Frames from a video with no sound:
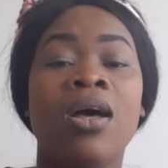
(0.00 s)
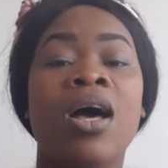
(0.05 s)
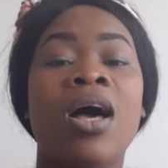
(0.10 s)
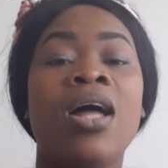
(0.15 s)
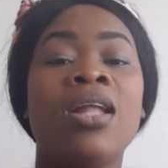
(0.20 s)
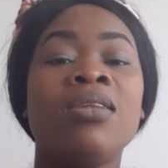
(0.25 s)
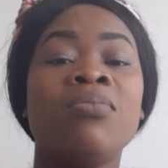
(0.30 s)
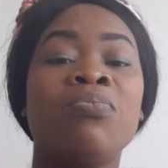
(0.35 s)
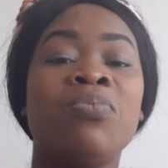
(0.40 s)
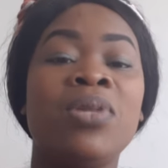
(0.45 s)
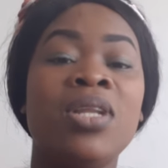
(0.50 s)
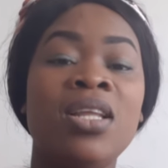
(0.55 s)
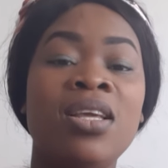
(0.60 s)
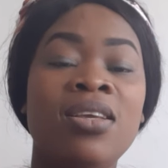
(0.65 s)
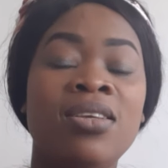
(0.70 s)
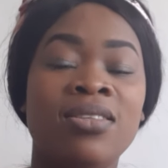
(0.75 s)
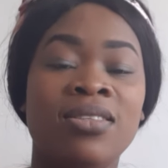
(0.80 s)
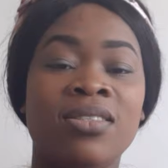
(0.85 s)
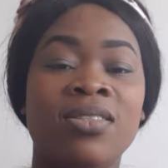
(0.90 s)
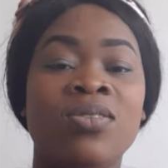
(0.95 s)
And
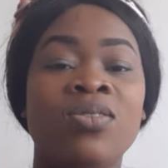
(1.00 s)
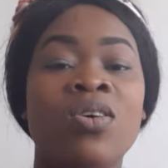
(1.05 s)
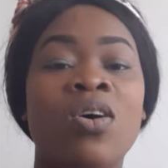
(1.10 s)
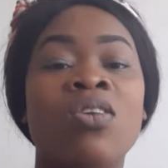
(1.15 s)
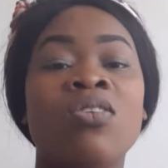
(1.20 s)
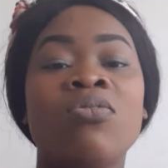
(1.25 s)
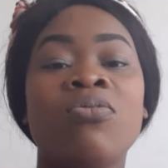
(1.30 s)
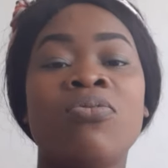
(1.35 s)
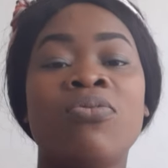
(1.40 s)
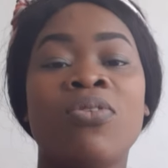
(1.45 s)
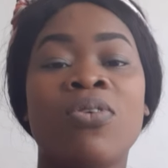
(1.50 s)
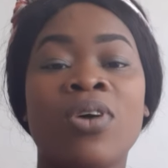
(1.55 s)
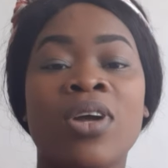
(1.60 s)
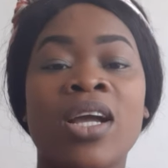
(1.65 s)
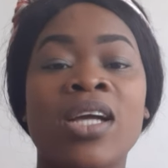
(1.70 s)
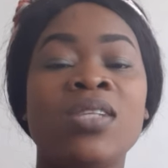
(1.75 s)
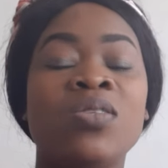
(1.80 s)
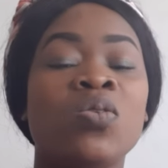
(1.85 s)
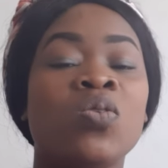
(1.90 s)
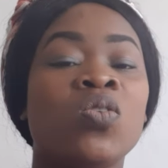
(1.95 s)
please don't
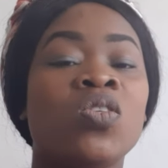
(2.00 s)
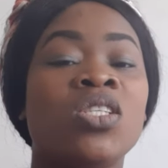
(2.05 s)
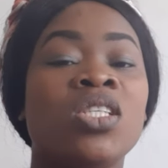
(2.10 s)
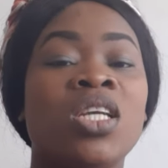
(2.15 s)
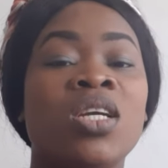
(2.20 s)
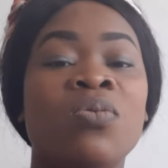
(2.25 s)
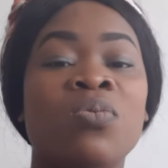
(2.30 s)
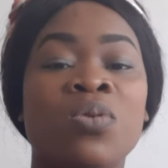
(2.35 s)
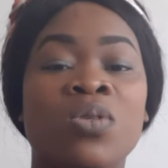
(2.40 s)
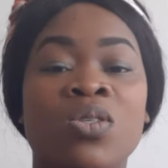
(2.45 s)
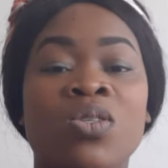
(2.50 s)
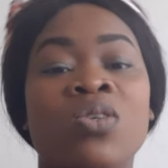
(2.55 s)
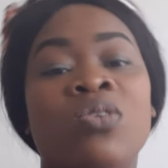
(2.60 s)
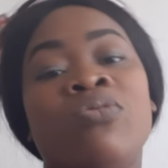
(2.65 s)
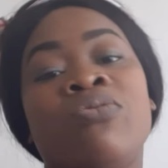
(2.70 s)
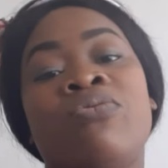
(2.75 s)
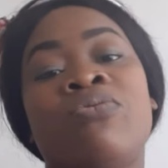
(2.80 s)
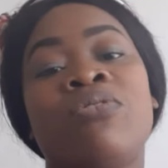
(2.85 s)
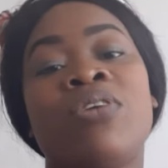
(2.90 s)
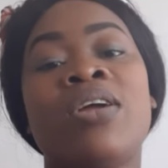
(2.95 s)
forget to share with your
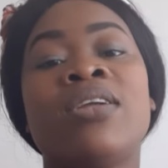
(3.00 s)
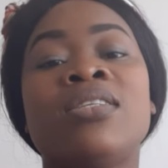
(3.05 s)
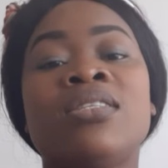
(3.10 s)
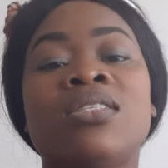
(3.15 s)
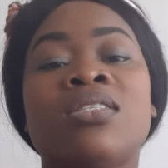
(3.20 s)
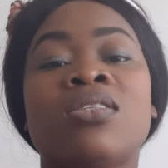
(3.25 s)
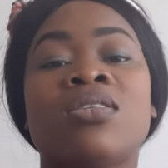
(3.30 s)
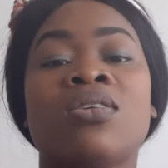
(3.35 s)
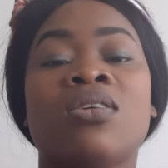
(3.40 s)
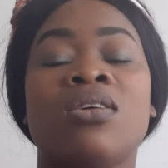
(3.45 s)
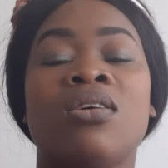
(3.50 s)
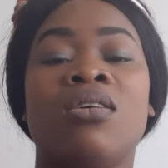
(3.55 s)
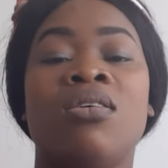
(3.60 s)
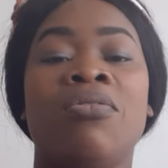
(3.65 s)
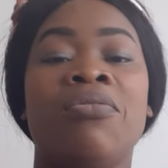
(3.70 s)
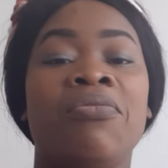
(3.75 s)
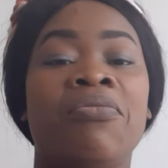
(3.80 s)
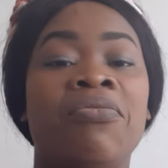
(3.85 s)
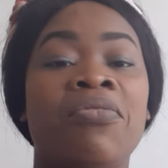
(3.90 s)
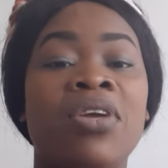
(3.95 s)
friends
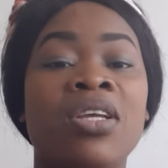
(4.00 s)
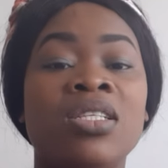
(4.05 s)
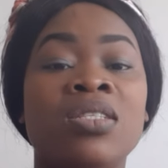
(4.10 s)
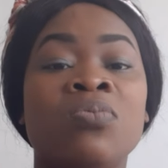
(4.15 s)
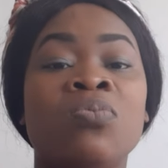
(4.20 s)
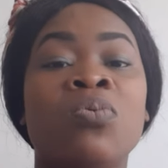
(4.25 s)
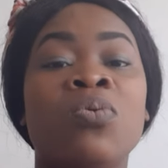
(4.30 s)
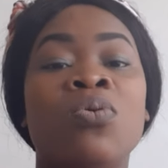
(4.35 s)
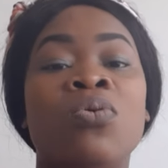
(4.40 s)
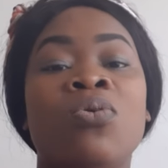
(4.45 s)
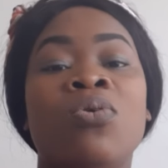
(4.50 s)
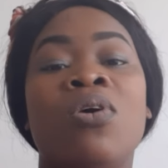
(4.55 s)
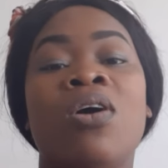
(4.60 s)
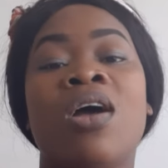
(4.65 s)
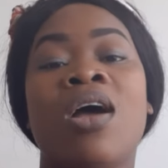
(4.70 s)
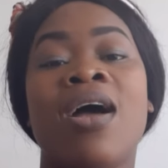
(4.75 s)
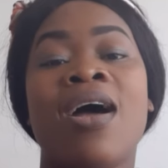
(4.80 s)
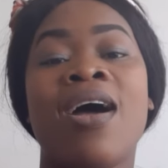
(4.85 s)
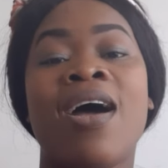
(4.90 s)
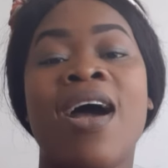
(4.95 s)
on Facebook.
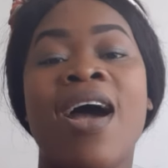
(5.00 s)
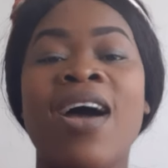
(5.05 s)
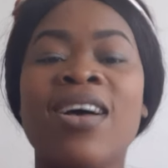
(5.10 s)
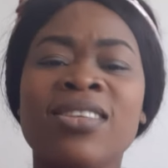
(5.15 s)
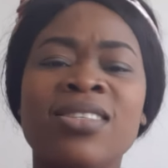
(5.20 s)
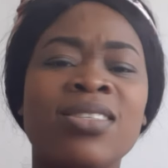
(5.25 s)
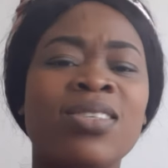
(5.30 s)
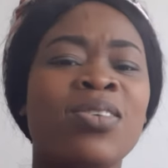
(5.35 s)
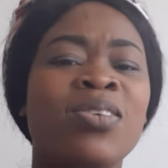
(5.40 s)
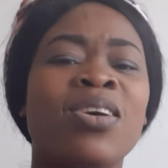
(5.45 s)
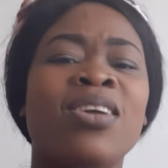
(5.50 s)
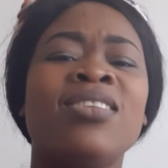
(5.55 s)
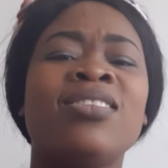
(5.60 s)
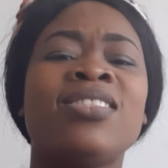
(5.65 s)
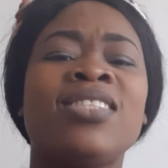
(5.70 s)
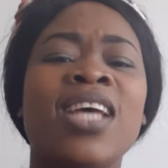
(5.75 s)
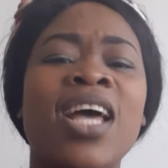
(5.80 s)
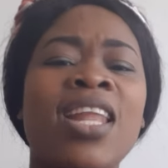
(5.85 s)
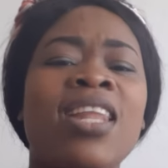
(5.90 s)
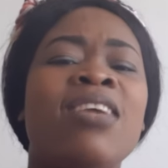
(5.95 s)

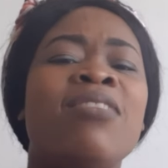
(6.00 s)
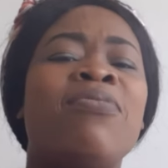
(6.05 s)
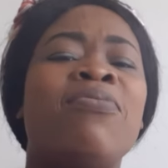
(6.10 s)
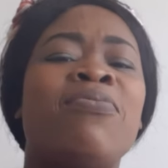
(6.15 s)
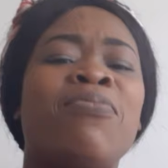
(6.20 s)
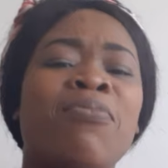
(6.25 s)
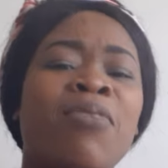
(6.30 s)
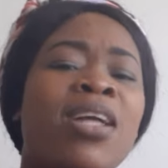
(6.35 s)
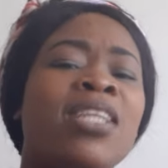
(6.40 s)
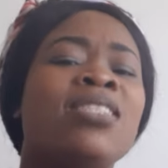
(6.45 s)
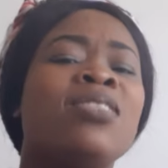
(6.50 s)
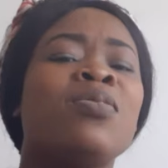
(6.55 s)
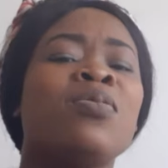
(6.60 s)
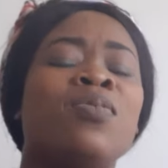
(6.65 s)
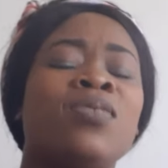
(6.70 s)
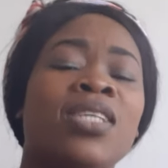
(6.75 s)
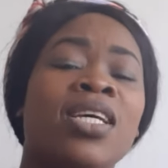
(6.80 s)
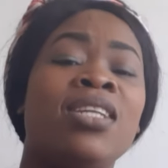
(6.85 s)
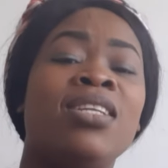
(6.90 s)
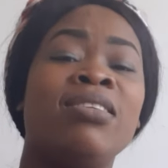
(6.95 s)
Tell a friend to
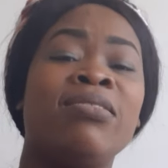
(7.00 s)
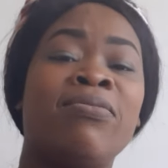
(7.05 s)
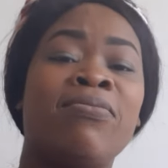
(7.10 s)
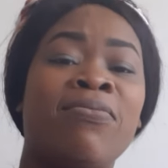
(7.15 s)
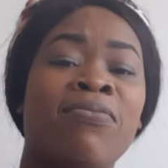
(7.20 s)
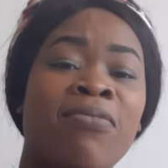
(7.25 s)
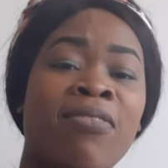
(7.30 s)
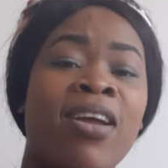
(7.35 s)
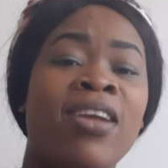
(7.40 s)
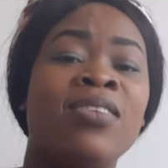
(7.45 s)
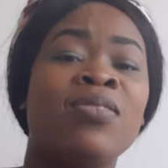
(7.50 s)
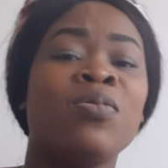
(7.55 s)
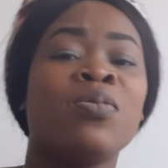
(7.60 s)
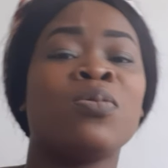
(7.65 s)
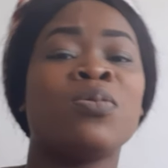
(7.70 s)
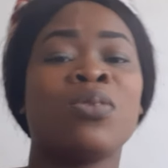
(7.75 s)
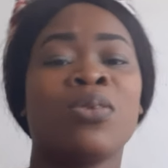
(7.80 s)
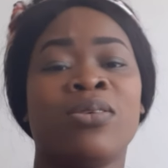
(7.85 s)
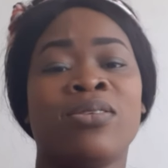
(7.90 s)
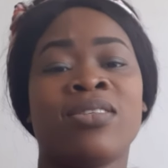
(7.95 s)
tell a friend to
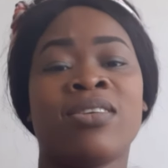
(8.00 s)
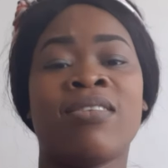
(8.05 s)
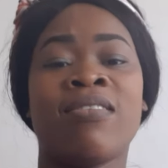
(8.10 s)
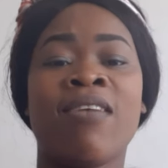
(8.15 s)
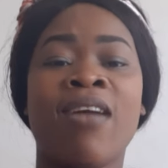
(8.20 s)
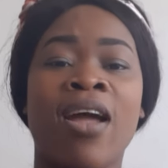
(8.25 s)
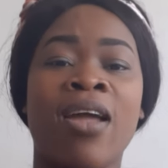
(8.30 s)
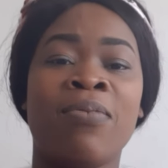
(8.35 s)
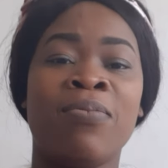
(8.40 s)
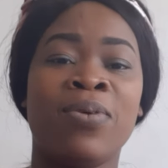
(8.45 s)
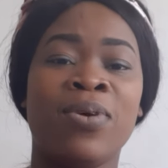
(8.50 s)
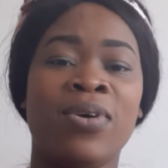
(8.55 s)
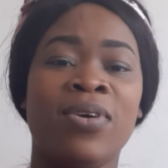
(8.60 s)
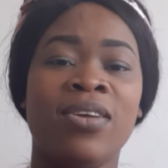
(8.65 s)
subscribe.